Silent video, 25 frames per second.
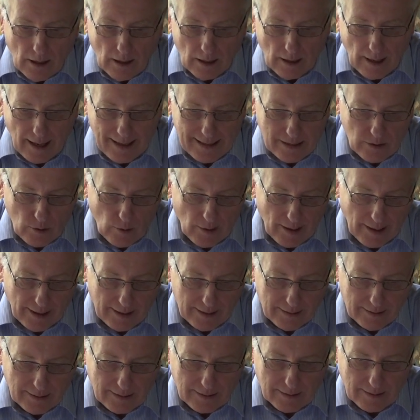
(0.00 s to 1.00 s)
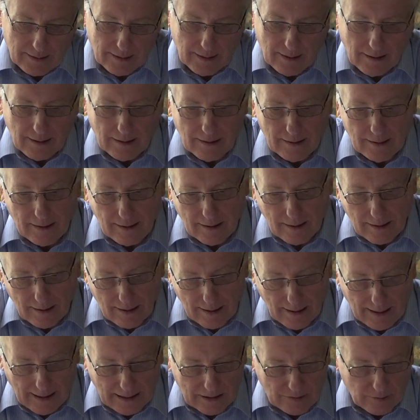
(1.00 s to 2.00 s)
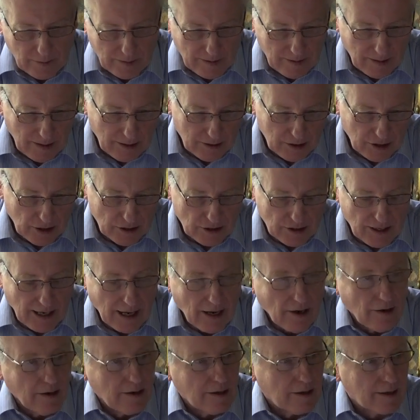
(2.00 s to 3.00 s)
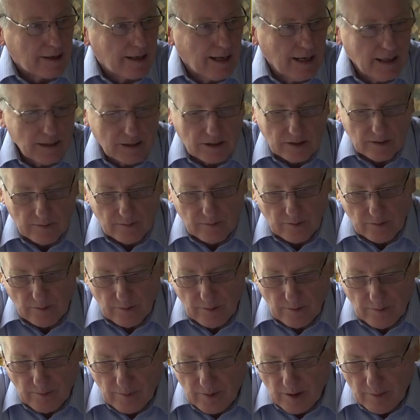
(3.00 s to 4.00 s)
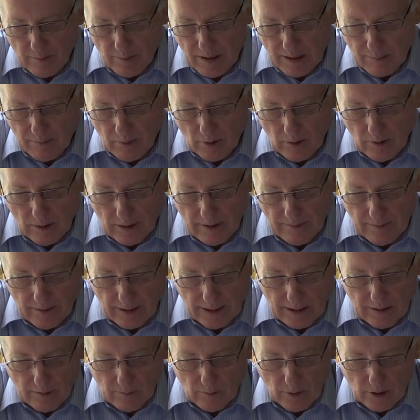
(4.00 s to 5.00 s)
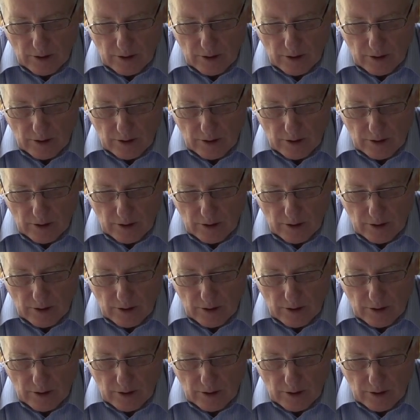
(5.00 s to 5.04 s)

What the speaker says: Likewise, as we heard just now in the case of people living in